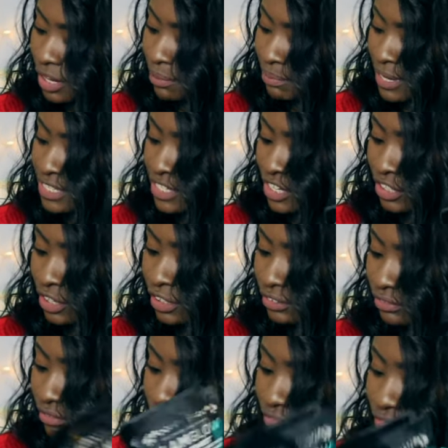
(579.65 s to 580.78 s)
basically the
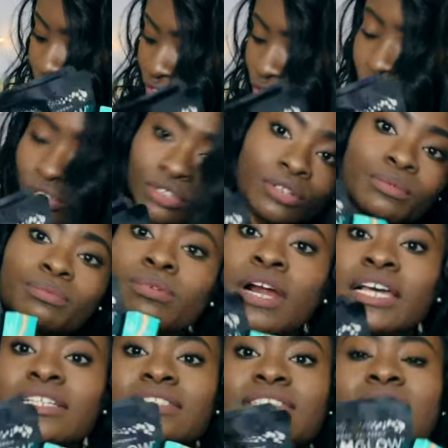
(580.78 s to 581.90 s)
total
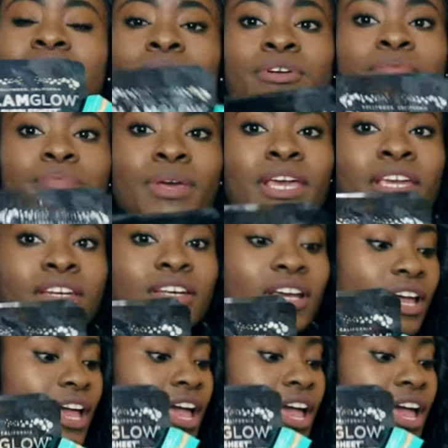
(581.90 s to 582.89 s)
price that I would have paid.